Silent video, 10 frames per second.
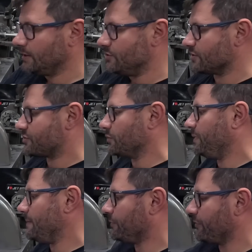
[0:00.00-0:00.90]
just so
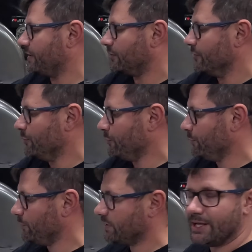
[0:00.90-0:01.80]
people that are
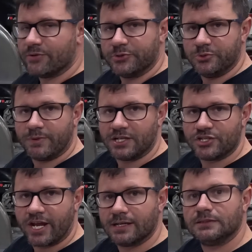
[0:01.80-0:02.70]
new either to my
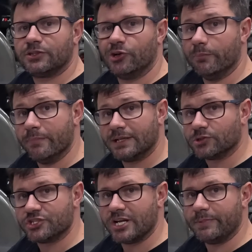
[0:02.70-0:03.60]
channel or to metal
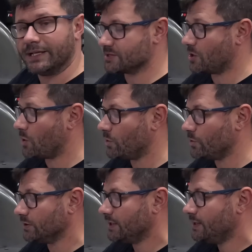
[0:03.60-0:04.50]
shaping as a
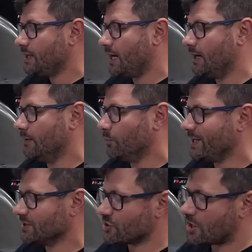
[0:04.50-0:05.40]
whole, um, we
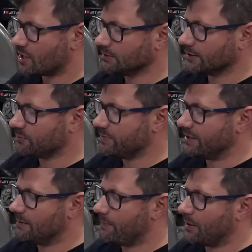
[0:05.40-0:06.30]
can talk a little bit
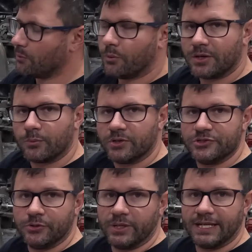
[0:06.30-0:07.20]
about what we're
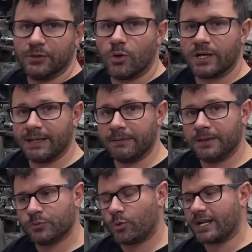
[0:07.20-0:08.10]
doing and what I,
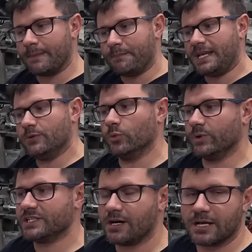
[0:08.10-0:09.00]
what I mean when we
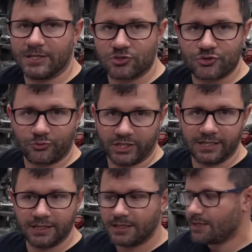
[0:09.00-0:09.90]
talk about
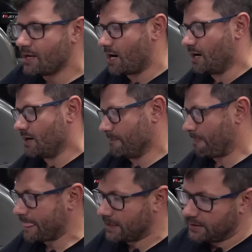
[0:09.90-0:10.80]
shrink. Um,
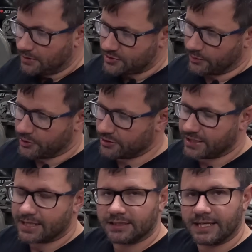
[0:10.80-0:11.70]
so a good
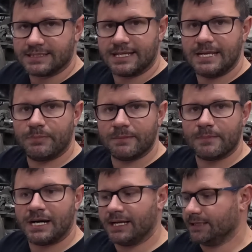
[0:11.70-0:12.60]
thing I like to keep in
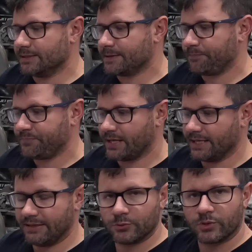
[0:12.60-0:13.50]
mind, uh,
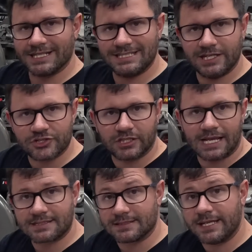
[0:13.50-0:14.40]
even when I teach
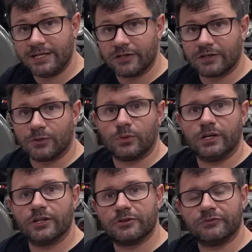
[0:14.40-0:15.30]
classes here or at
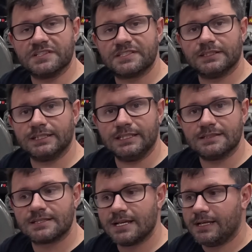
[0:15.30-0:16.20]
other
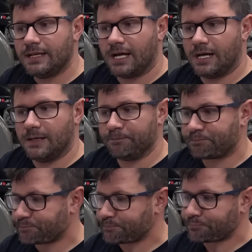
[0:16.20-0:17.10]
facilities, um,
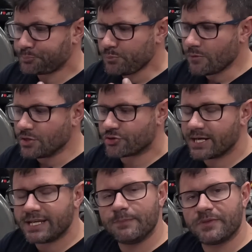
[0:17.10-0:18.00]
try to
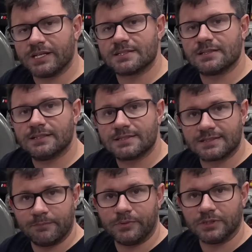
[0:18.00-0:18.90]
keep things
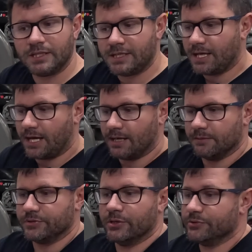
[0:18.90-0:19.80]
simple.
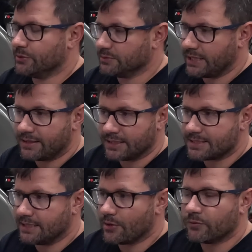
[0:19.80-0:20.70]
Um, you know, don't let things
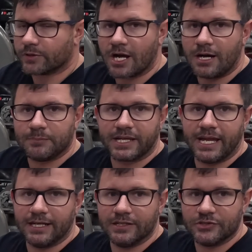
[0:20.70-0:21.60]
get
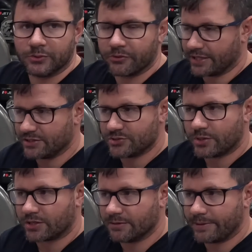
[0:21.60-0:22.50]
overcomplicated. Don't think too
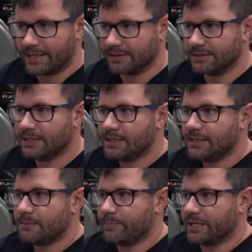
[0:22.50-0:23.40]
hard about it
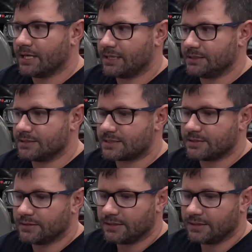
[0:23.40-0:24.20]
because